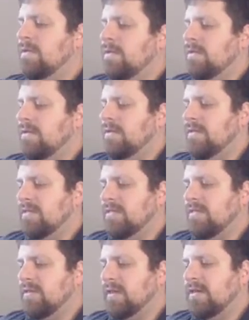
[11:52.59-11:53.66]
I think
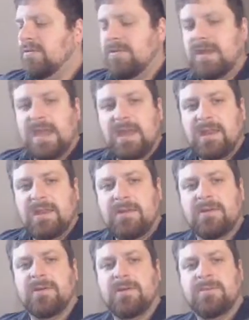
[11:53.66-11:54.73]
it's laser cannon,
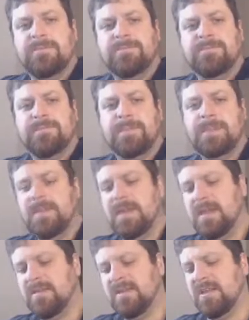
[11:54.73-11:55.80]
or...
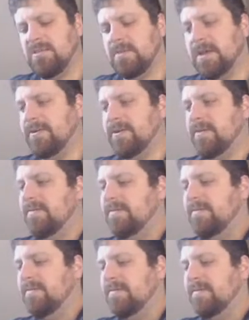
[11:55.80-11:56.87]
Yeah, sounds about right.
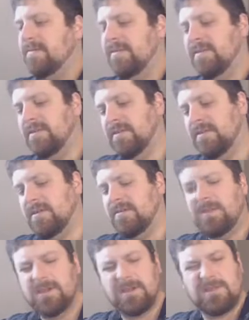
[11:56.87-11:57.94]
I
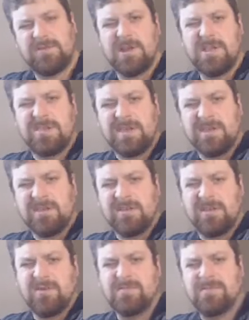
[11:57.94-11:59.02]
feel like it's for insects,
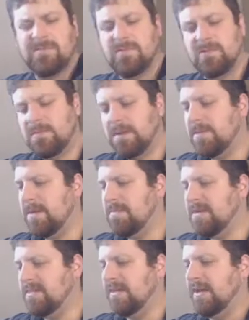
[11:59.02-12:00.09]
though. Or maybe I'm
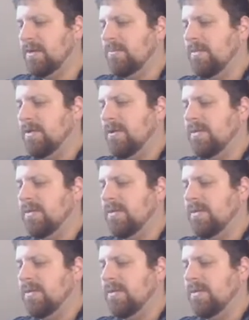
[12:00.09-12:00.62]
mixing it up with another